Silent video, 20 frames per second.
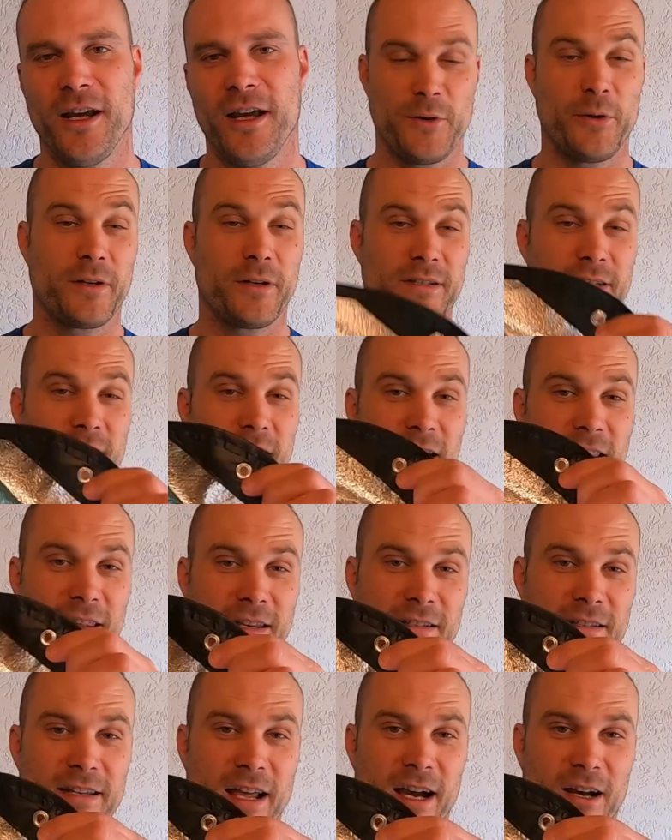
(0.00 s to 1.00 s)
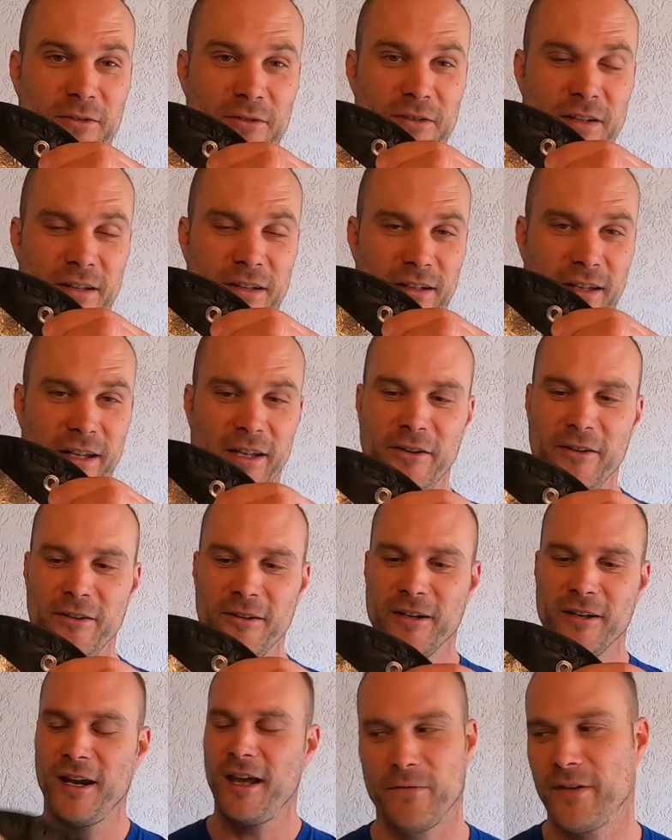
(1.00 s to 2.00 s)
You could tie this down to the
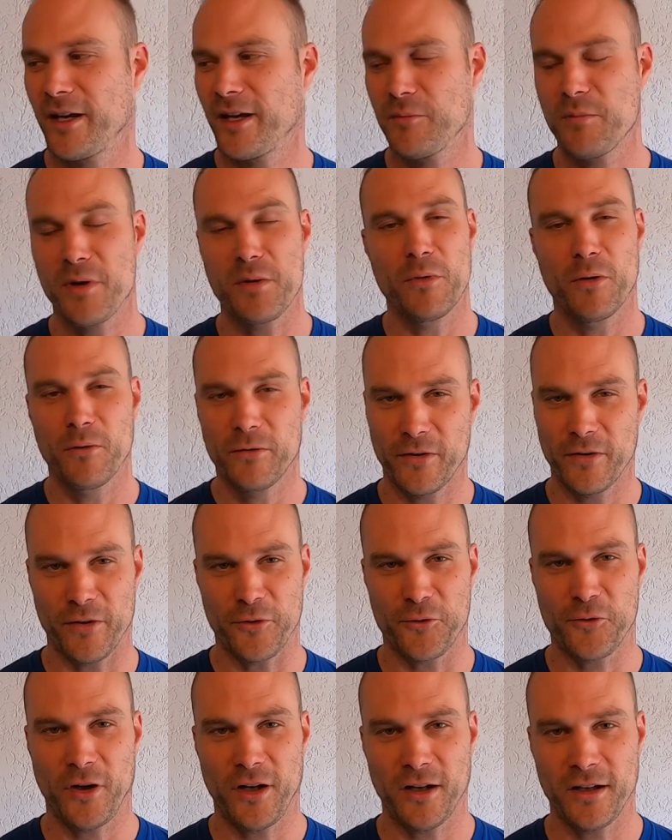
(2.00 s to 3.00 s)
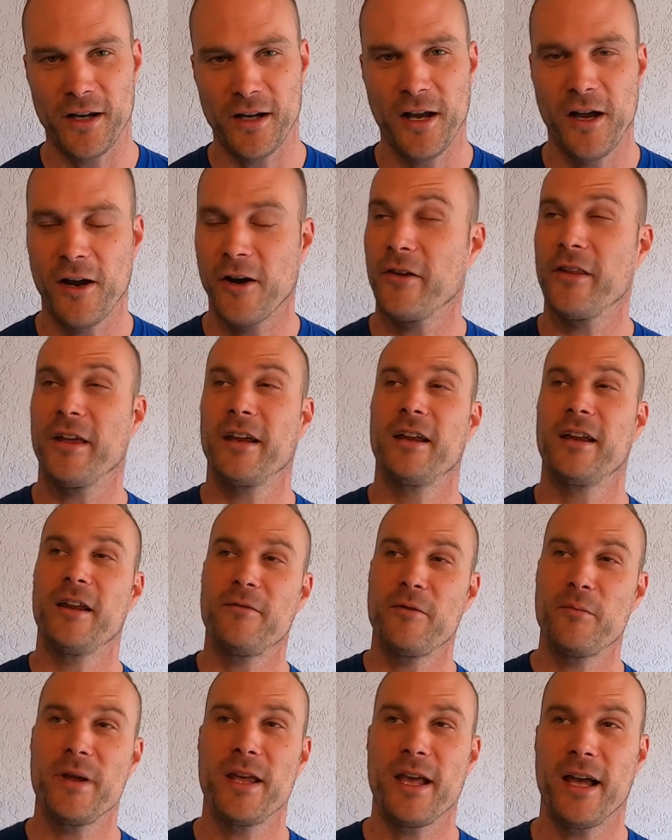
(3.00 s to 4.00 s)
litter. They could be moved to the truck, or they could
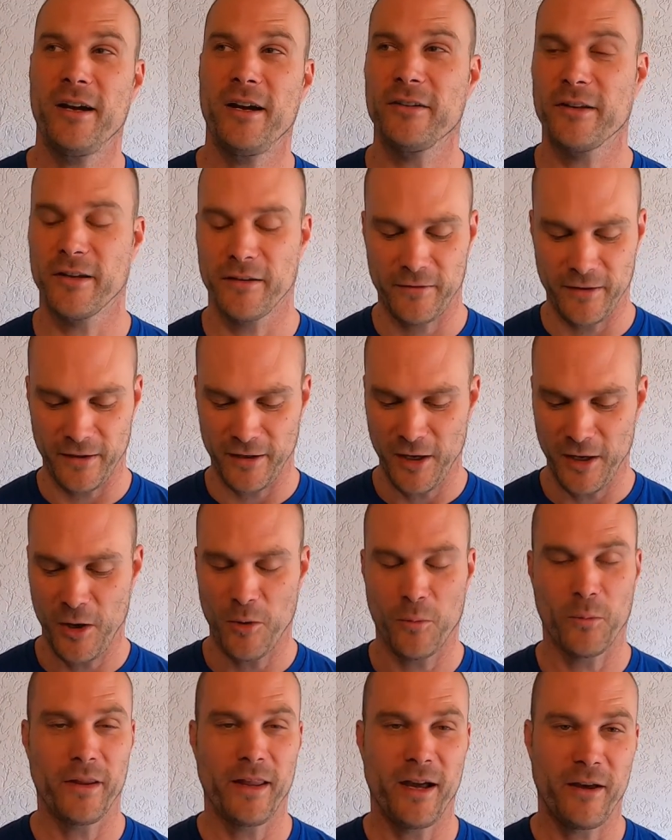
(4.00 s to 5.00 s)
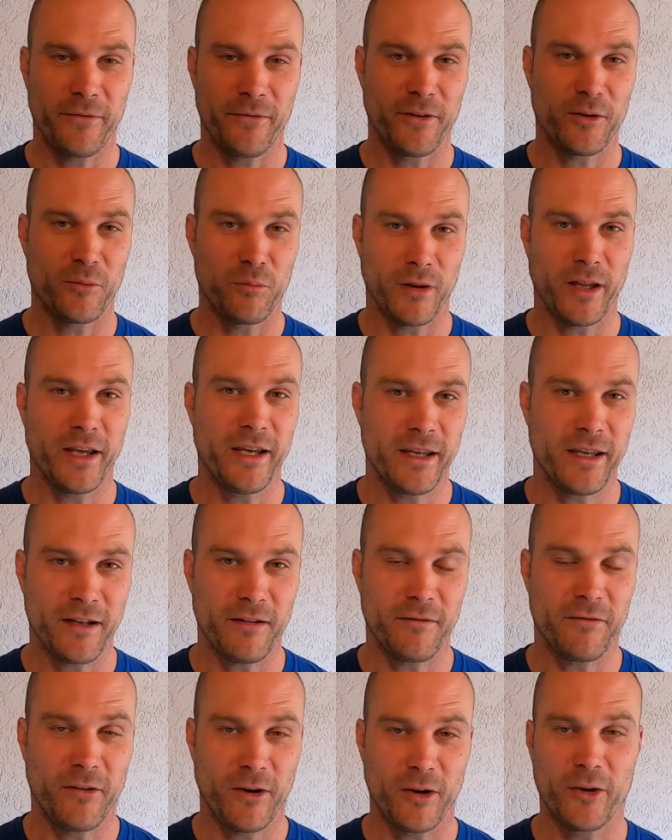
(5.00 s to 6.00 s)
even be airlifted without this
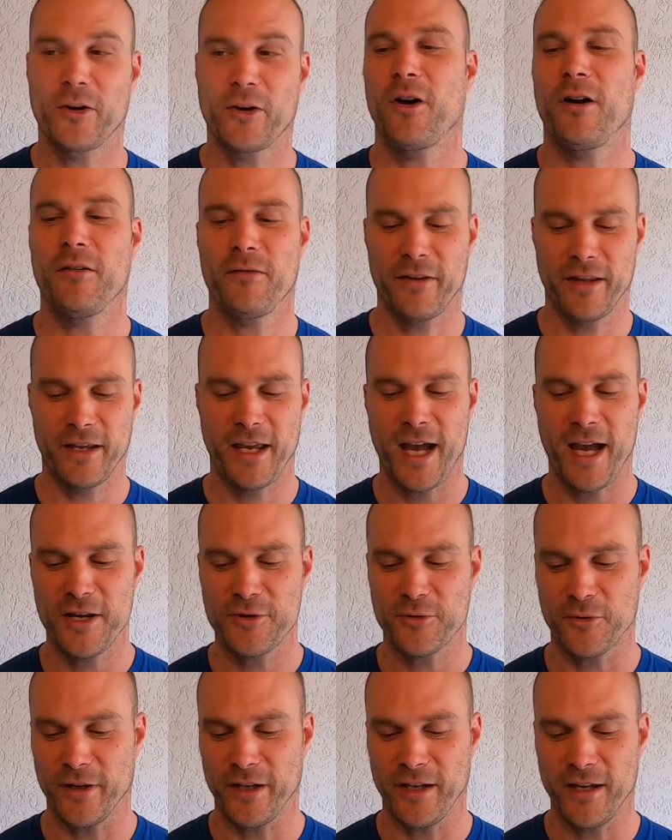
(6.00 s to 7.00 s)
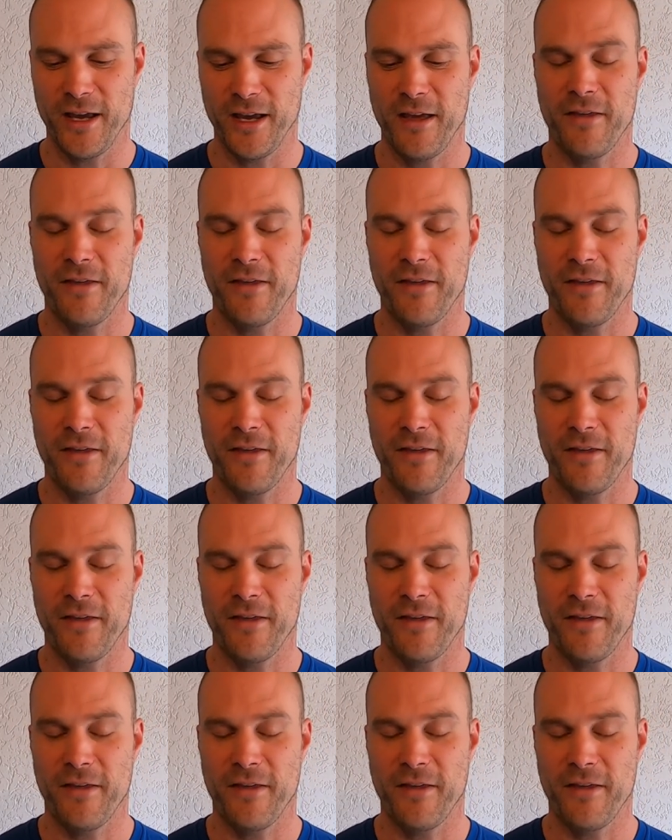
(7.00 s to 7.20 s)
blanket falling off of the casualty.